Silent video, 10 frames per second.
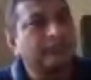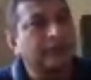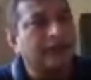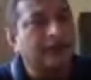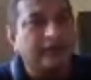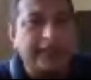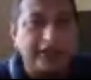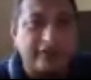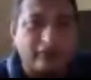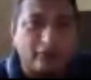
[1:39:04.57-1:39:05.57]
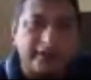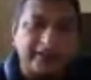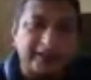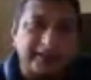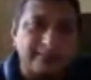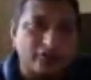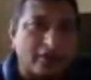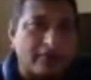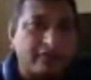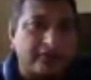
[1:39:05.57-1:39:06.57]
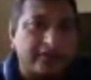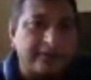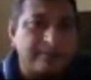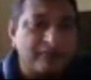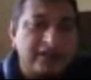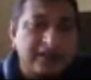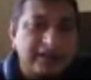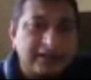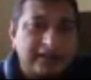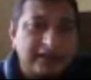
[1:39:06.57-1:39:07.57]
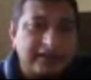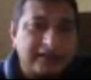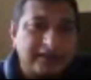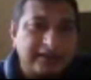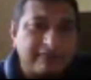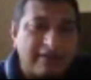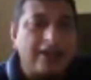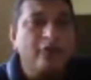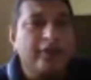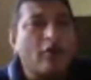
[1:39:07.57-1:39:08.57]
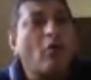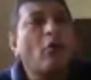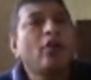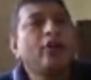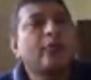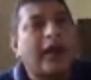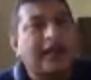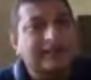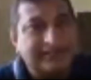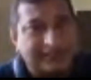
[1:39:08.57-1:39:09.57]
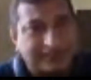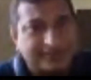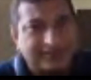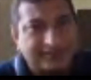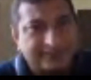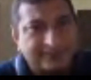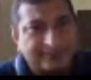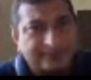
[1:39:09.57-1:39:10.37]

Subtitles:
the needful in terms of valuing all your assets